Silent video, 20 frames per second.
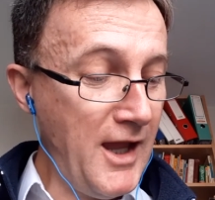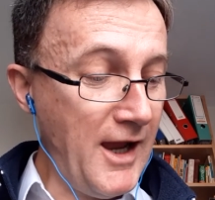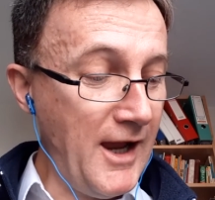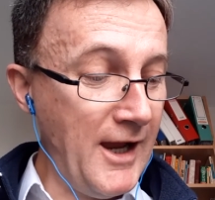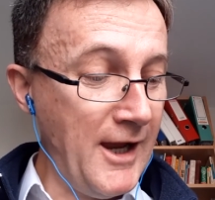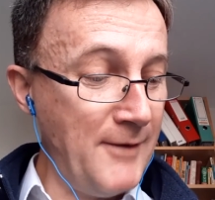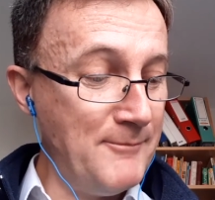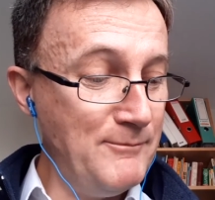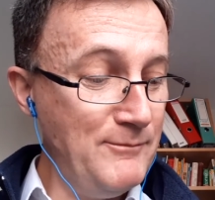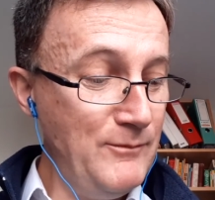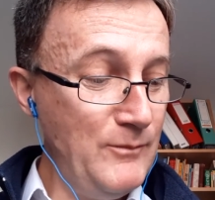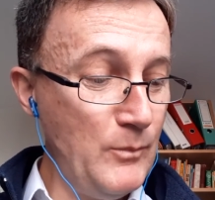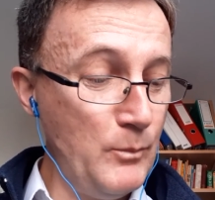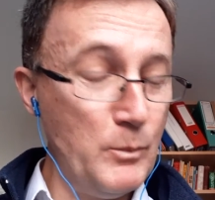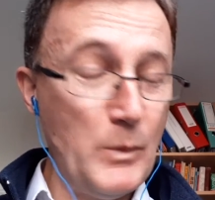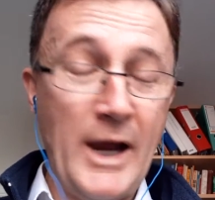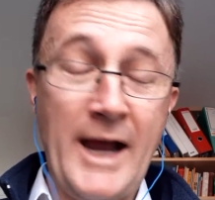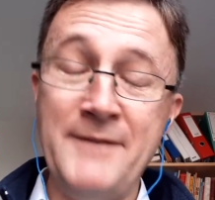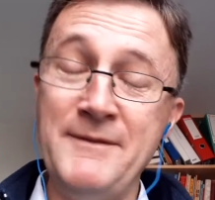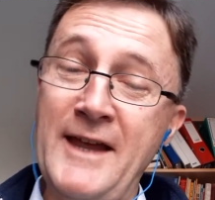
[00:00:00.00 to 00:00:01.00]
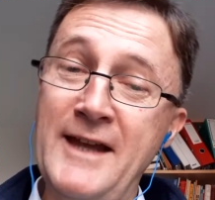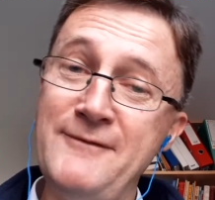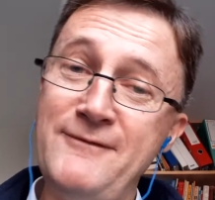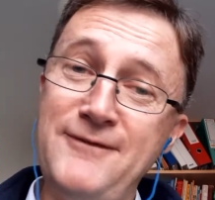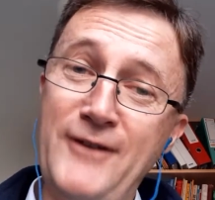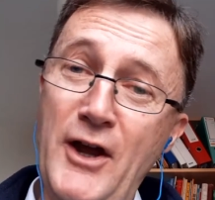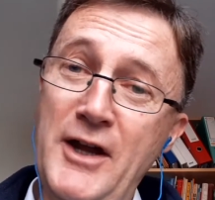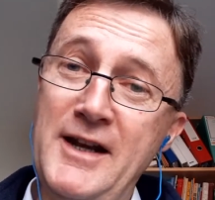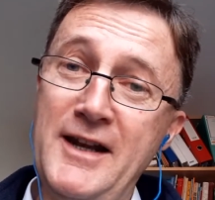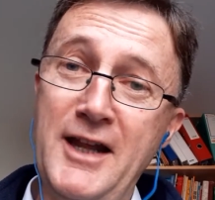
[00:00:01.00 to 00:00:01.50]
And then
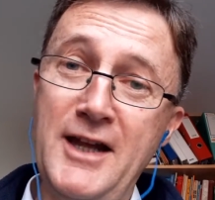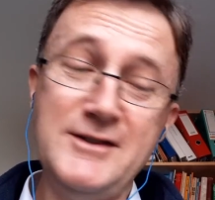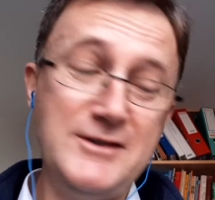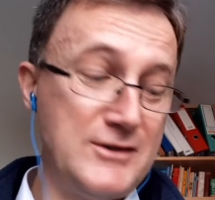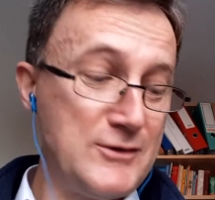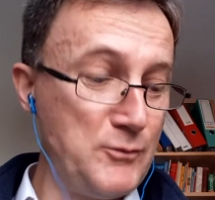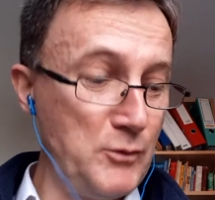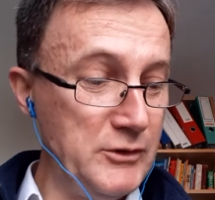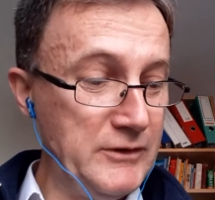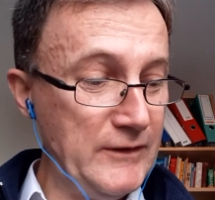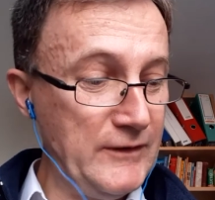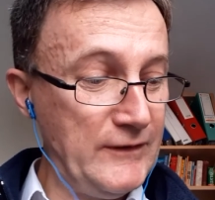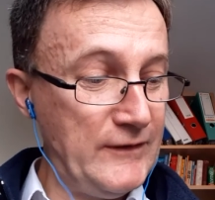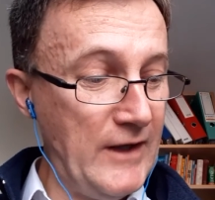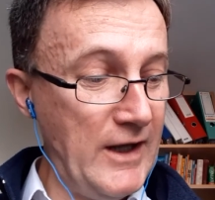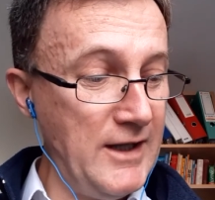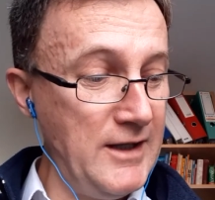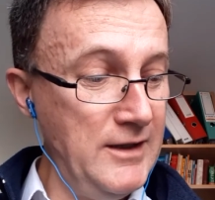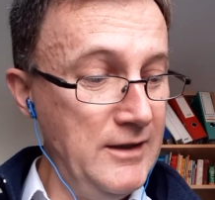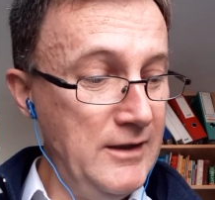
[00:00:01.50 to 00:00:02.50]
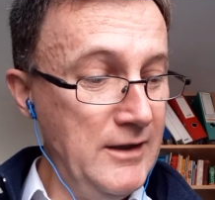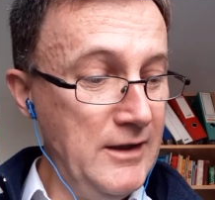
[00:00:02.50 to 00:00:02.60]
finally, I just want to say